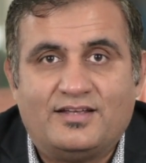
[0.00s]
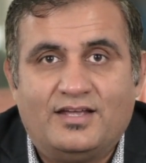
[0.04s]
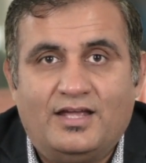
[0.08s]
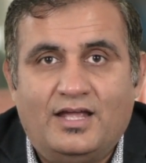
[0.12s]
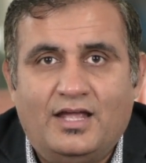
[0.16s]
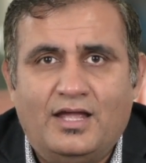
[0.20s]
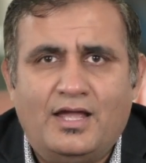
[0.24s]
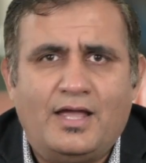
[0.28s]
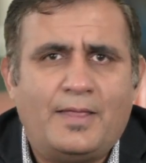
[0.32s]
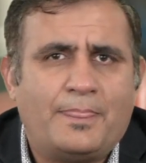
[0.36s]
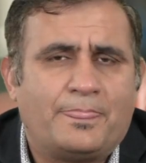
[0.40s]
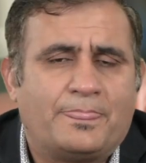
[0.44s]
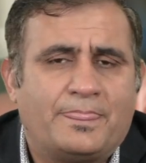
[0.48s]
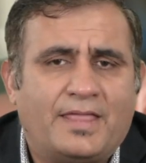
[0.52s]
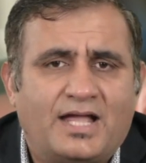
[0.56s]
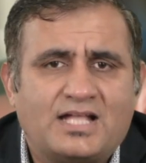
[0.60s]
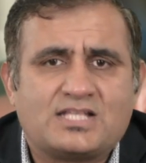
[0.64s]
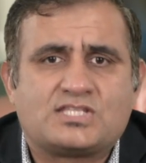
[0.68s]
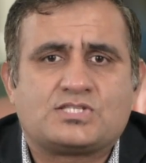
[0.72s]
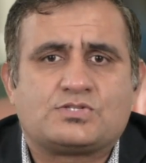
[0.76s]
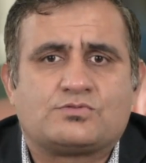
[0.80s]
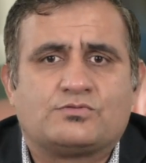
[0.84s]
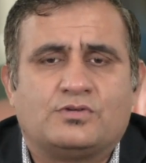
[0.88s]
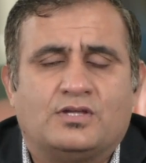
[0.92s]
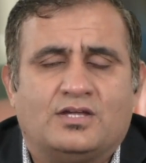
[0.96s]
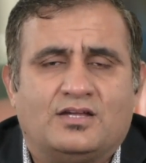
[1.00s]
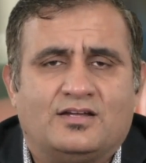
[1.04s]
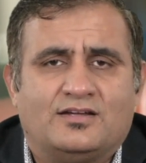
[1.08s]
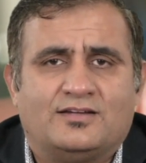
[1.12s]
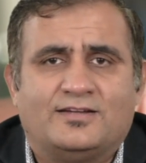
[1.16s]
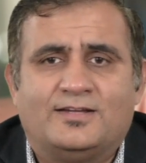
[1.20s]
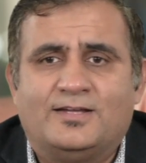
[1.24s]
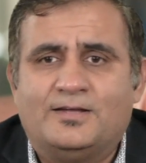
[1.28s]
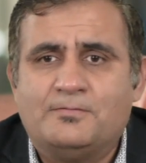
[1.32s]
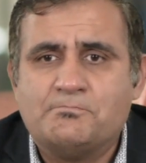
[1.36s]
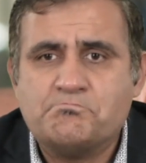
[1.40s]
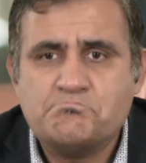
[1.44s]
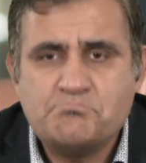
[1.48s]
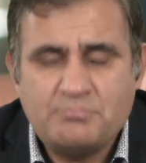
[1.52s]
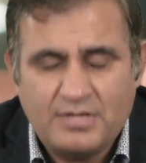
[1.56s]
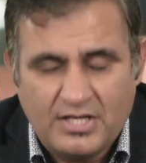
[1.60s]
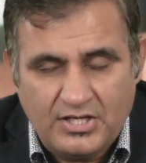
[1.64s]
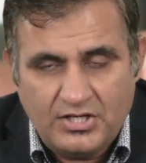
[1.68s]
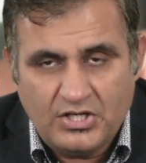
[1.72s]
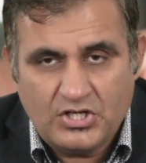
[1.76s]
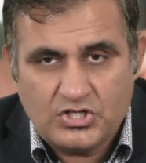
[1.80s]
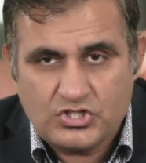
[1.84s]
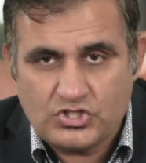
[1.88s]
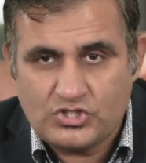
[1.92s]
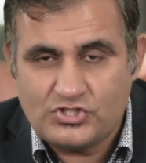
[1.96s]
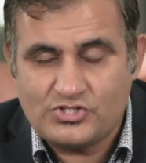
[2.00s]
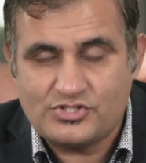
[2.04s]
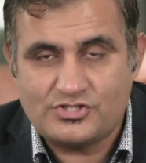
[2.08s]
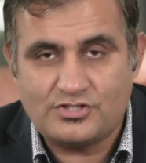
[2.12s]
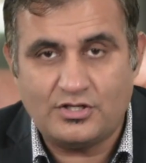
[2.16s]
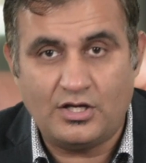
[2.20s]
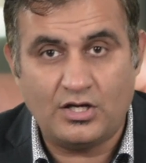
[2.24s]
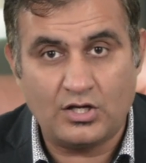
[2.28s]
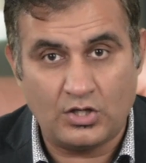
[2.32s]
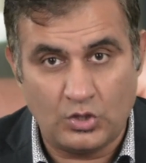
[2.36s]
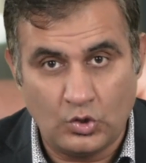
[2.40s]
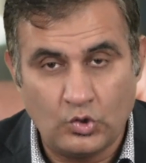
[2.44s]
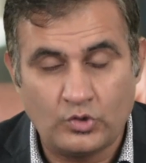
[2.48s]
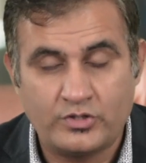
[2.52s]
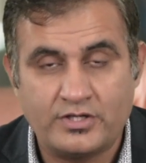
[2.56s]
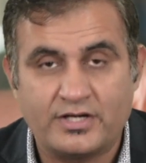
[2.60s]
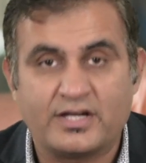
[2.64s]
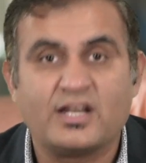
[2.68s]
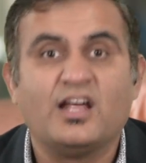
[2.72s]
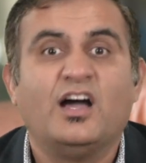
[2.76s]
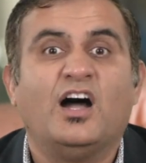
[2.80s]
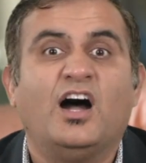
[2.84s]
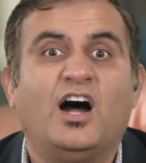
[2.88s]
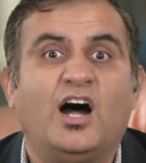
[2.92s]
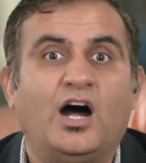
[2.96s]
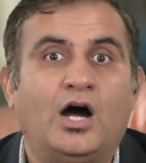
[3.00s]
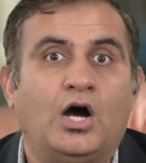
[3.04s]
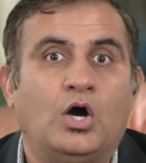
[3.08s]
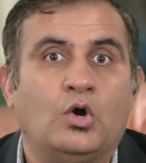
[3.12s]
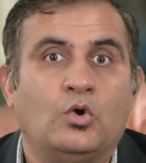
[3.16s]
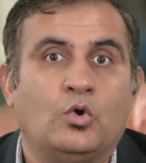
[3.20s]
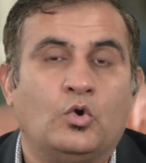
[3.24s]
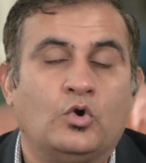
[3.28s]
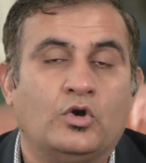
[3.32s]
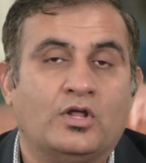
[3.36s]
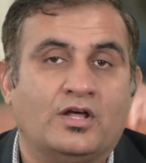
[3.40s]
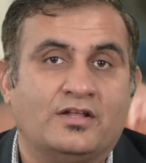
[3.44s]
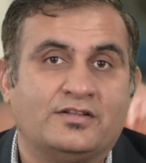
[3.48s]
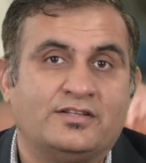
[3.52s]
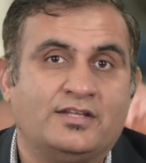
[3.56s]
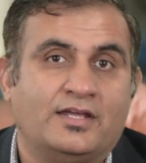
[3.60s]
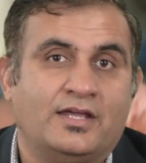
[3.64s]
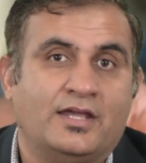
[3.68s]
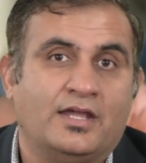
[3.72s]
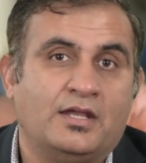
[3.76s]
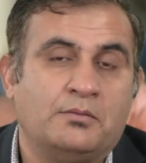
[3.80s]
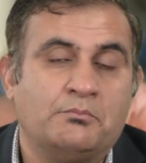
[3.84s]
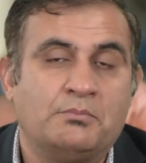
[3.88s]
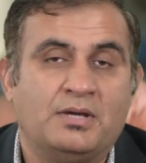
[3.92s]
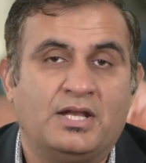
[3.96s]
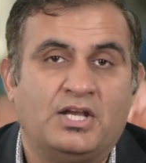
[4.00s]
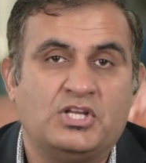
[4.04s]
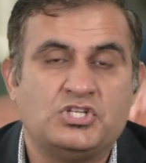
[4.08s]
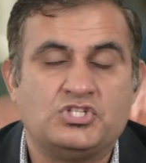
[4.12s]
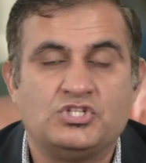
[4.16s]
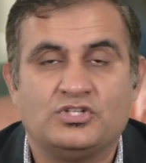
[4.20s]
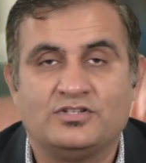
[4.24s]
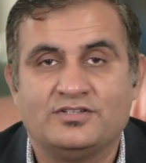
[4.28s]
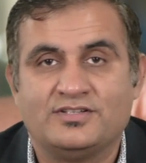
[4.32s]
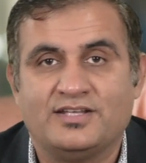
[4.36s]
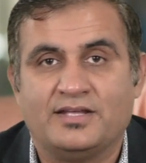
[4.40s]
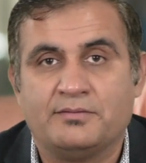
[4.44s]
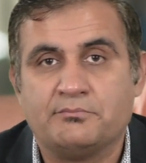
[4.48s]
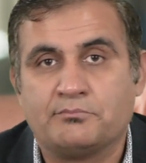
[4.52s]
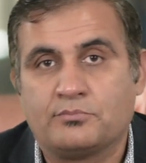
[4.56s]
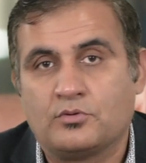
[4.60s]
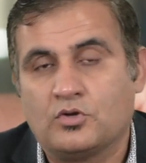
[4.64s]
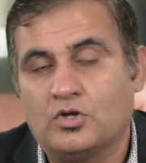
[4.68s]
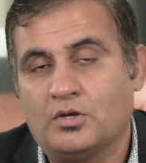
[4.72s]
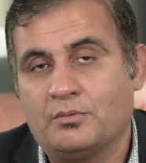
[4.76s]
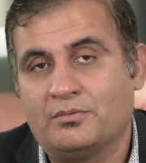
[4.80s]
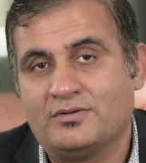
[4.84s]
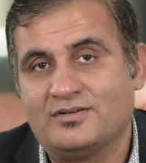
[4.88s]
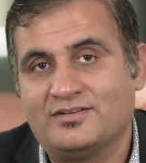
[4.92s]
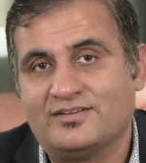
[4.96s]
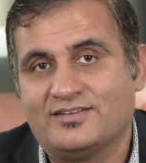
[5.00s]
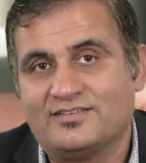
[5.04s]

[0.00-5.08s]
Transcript: And that's where many nations are looked at how good are they in managing their employment.